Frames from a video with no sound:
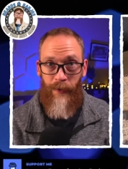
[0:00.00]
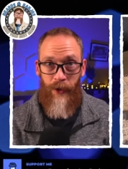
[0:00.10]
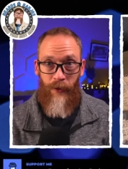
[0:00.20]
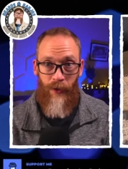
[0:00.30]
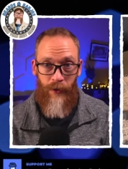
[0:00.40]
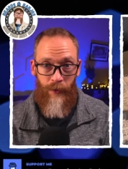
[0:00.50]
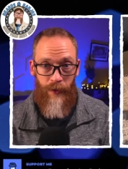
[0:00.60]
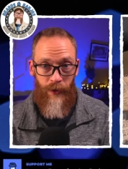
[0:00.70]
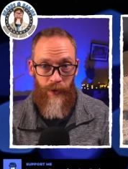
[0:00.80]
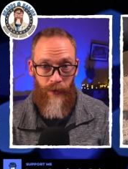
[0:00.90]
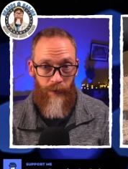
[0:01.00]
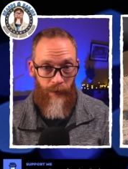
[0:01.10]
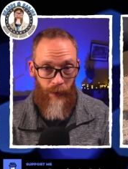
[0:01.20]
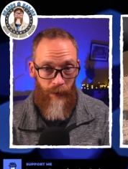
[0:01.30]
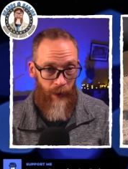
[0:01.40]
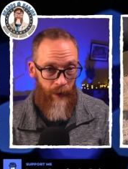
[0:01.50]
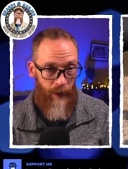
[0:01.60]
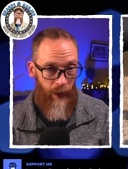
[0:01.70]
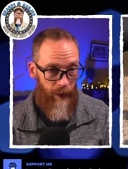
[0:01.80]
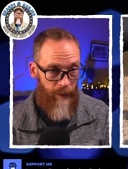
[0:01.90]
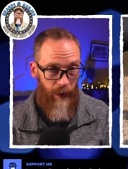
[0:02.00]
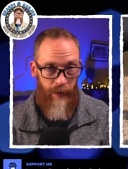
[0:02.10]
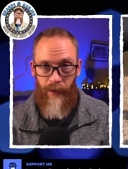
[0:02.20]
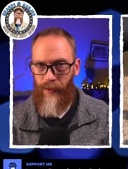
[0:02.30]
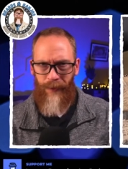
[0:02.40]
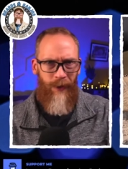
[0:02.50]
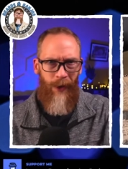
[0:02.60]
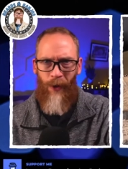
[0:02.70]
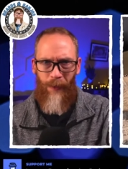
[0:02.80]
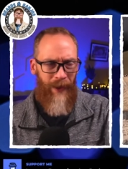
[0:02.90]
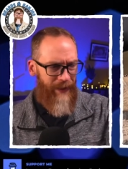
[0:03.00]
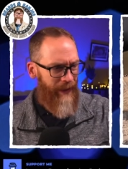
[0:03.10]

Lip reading: that you can use to shoot through. But yeah, you know all about the